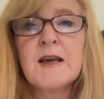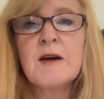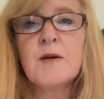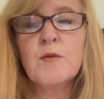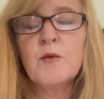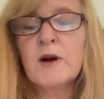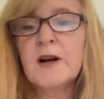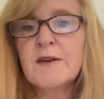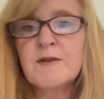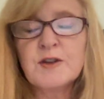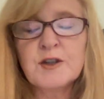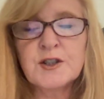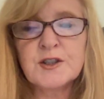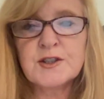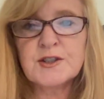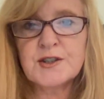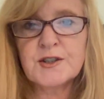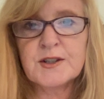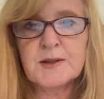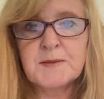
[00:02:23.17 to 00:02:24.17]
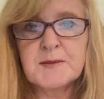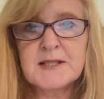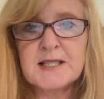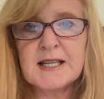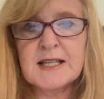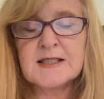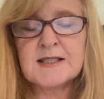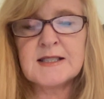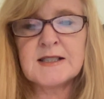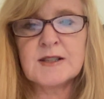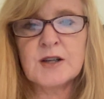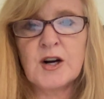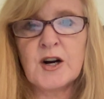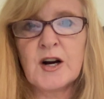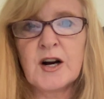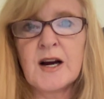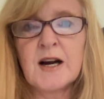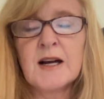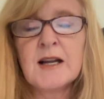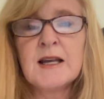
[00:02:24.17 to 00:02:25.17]
your circumstances
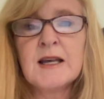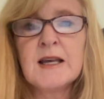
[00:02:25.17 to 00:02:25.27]
are.